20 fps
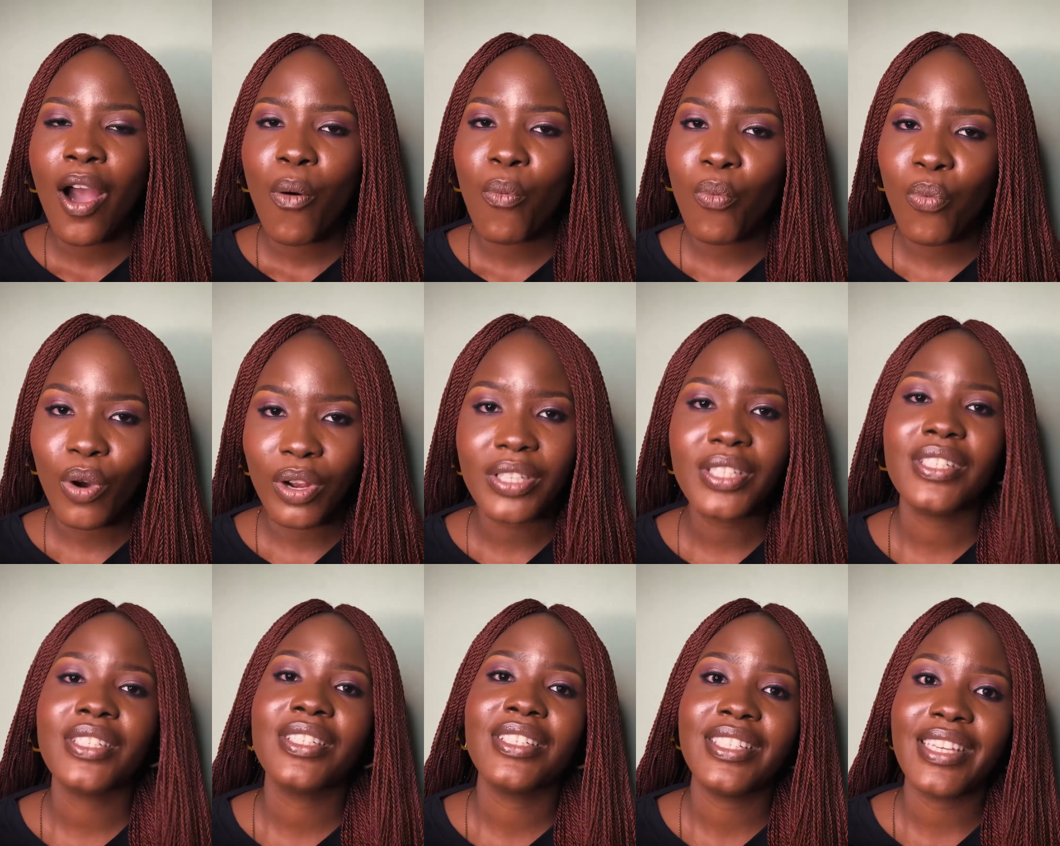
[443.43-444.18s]

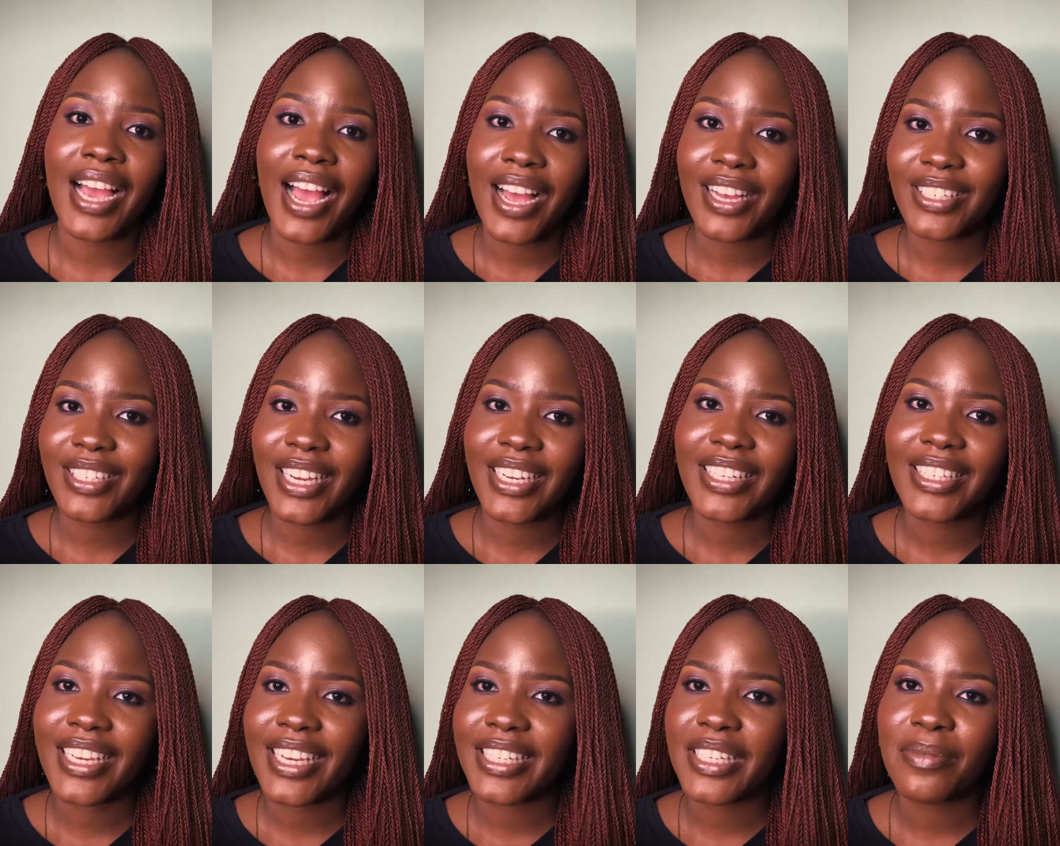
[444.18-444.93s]
what they're
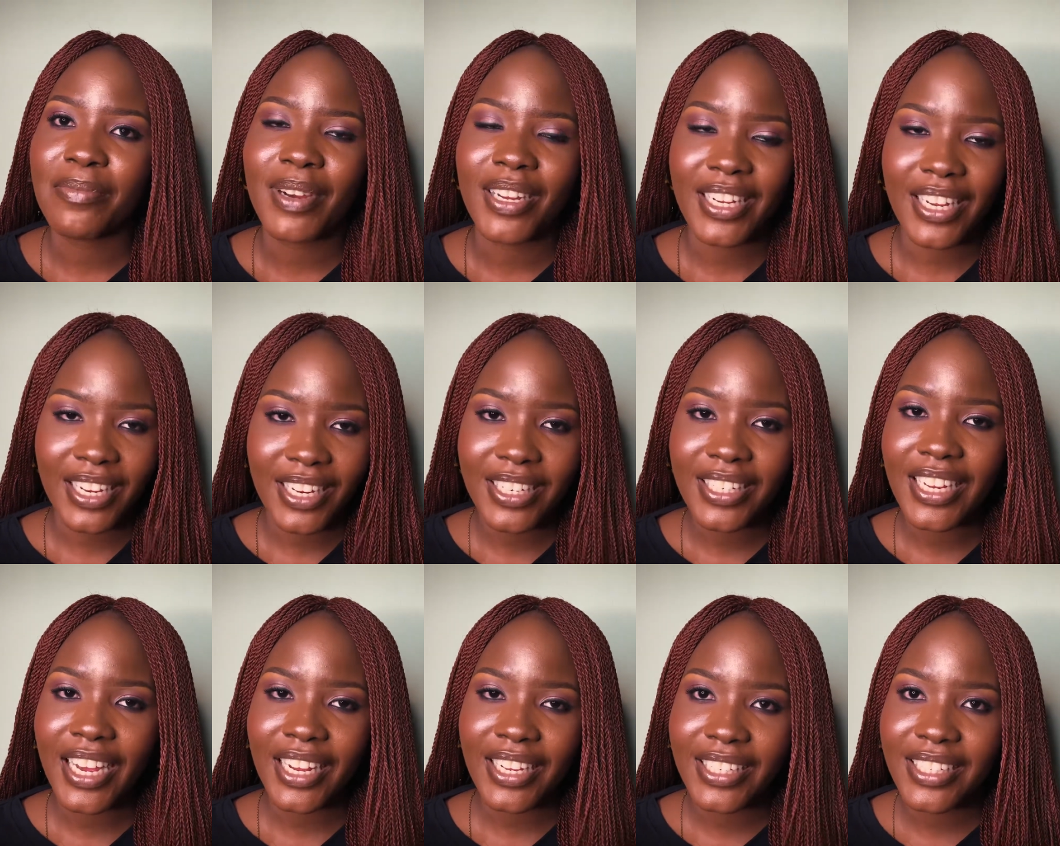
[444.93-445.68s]
actually getting back.
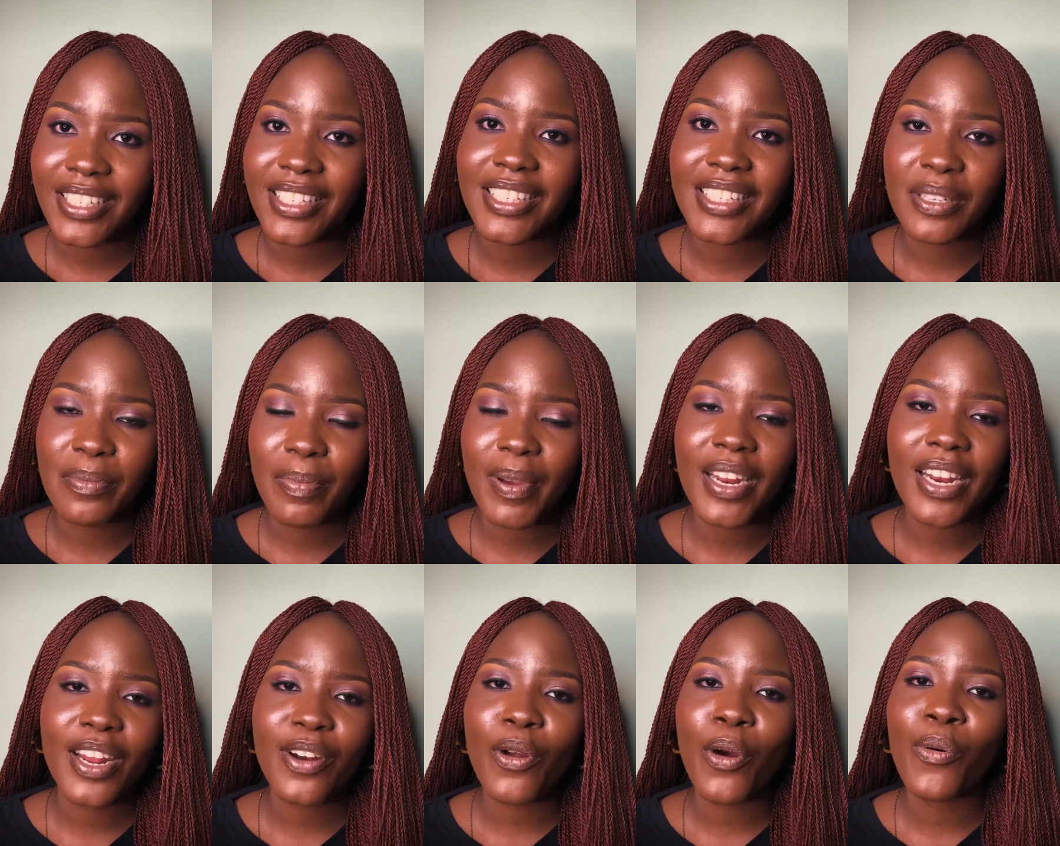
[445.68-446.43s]
It's
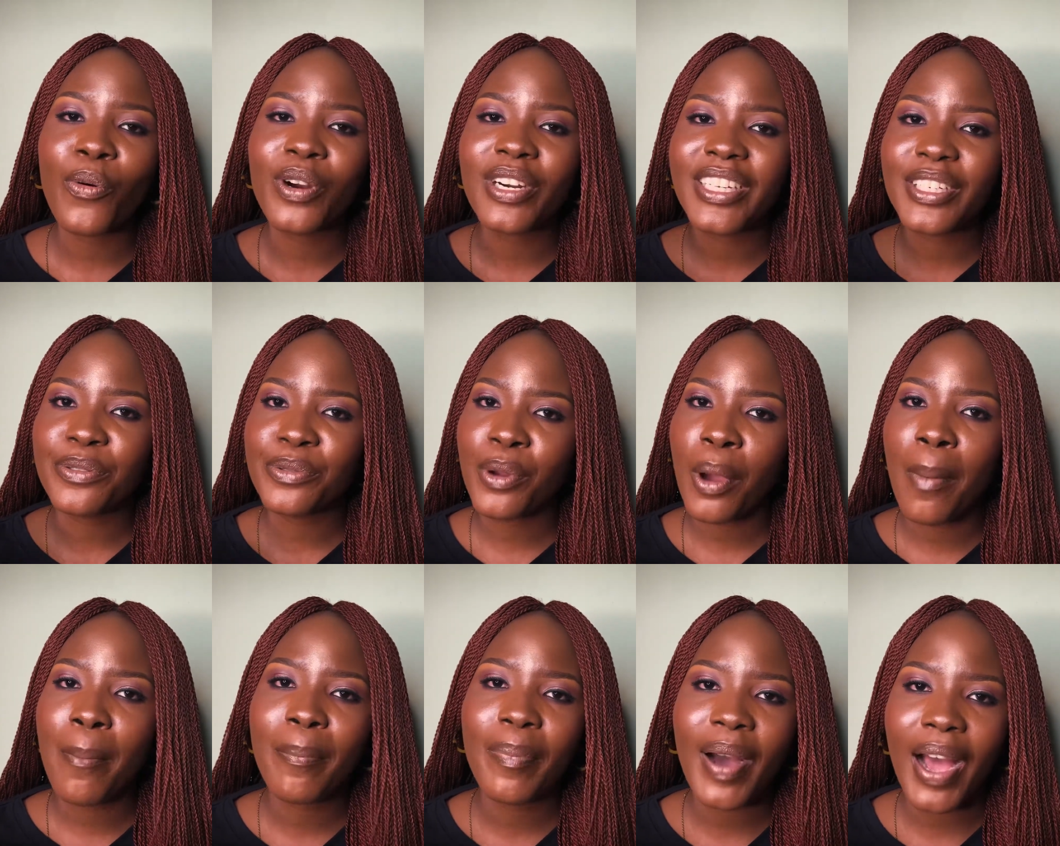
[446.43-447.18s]
dependent on the
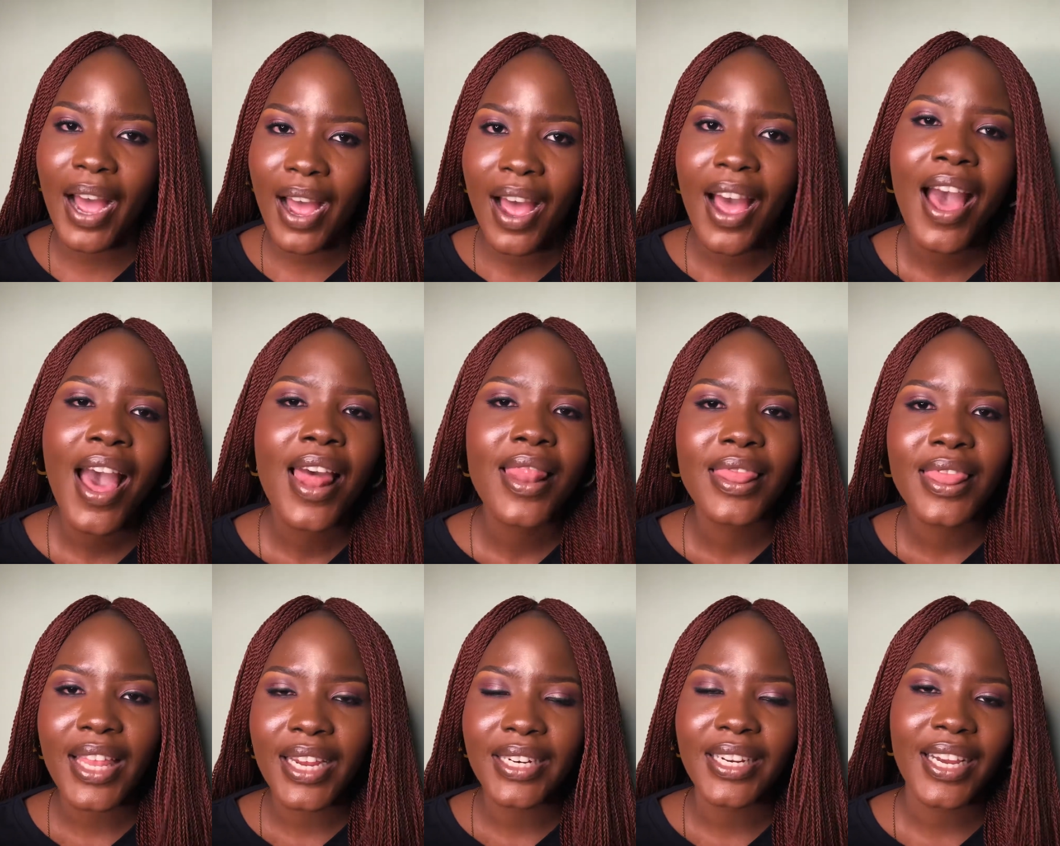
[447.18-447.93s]
number
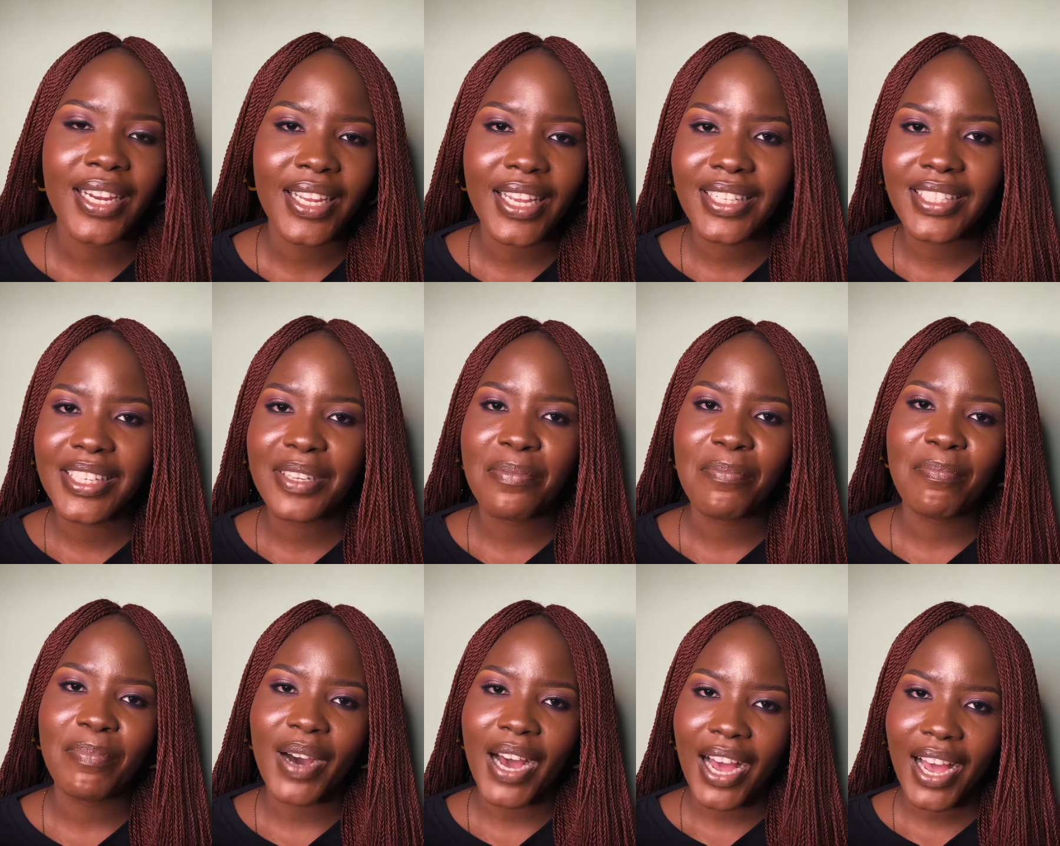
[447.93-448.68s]
that they are getting
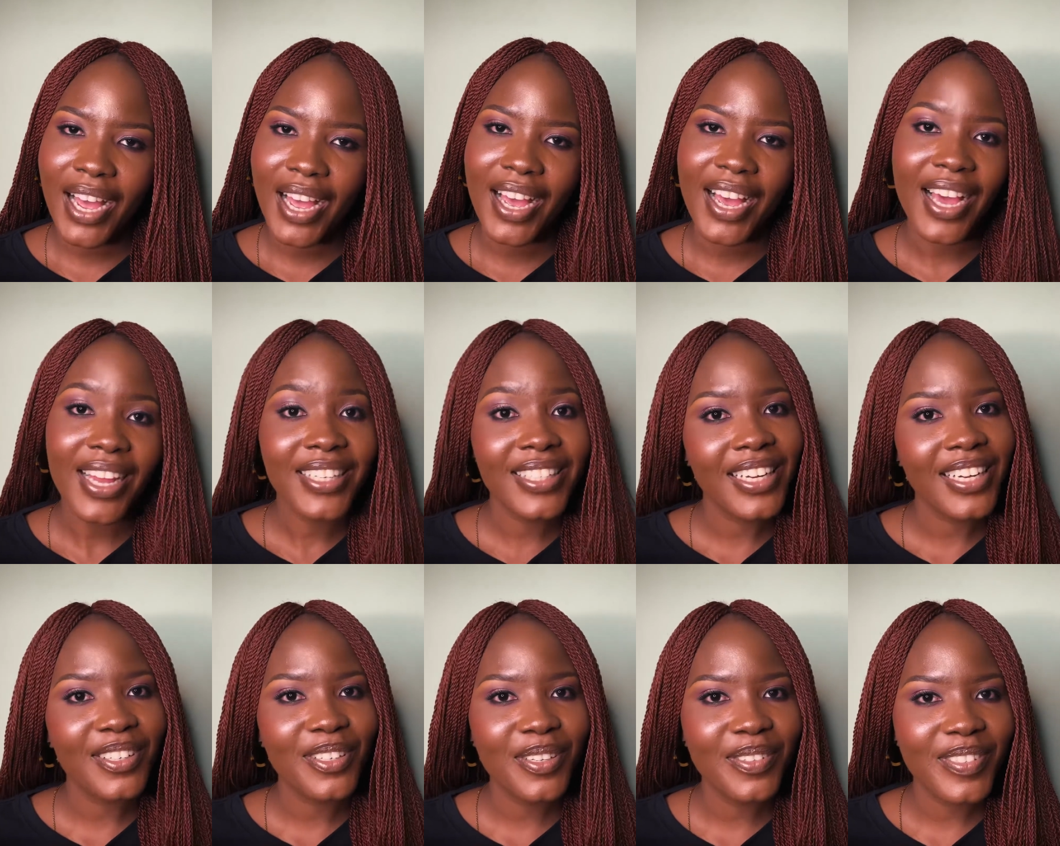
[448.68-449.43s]
back at the
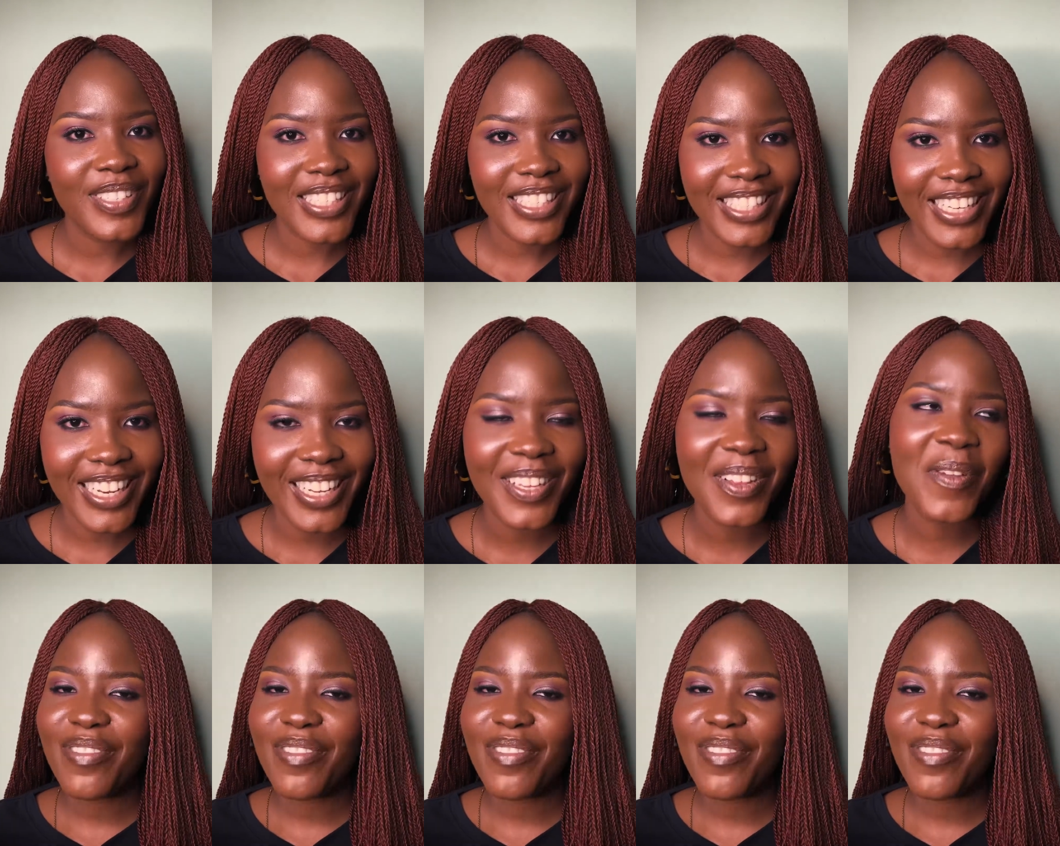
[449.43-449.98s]
end of the day.